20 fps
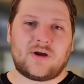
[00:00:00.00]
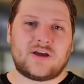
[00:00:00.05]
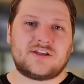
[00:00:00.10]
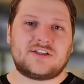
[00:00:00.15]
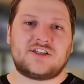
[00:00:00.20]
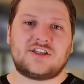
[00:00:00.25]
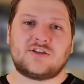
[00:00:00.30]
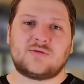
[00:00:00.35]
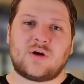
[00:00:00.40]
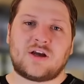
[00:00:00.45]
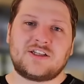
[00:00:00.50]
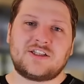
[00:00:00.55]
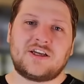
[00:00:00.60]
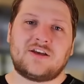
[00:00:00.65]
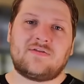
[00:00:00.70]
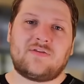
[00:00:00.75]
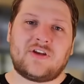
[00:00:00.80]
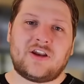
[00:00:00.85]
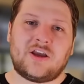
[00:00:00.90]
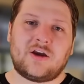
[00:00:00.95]
she's watching a
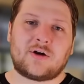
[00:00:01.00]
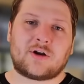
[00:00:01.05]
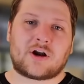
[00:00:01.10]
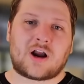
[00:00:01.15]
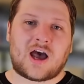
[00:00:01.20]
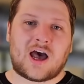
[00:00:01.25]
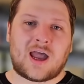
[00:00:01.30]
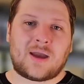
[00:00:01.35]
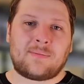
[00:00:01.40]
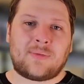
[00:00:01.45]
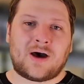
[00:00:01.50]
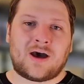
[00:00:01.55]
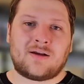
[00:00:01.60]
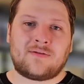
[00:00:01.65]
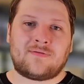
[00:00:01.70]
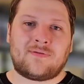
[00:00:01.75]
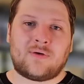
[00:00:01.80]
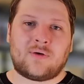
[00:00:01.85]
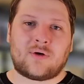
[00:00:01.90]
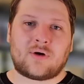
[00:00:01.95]
video on her iPod
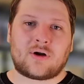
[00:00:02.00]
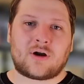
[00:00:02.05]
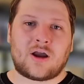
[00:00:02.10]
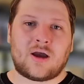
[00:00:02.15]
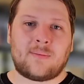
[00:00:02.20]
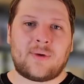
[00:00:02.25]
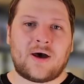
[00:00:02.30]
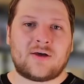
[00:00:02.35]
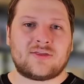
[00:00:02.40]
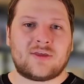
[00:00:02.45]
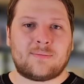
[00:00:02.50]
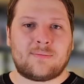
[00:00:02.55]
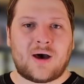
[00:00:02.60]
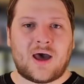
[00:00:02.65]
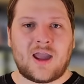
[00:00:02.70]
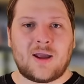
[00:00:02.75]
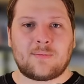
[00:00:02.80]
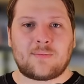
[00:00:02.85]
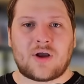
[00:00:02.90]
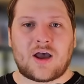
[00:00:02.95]
4 about the
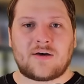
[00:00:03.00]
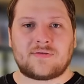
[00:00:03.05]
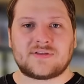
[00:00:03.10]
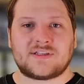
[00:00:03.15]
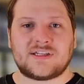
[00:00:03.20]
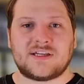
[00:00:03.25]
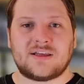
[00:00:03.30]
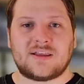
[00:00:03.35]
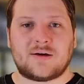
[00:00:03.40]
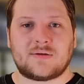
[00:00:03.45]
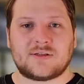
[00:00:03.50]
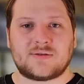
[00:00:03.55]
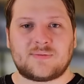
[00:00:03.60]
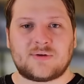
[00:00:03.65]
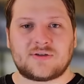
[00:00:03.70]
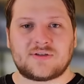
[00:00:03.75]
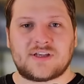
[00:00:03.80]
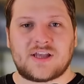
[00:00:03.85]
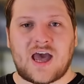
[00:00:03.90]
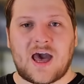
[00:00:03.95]
Mayan prophecy that was
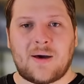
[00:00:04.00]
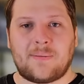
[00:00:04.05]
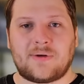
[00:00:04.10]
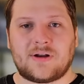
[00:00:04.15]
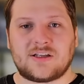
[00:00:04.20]
supposed to happen in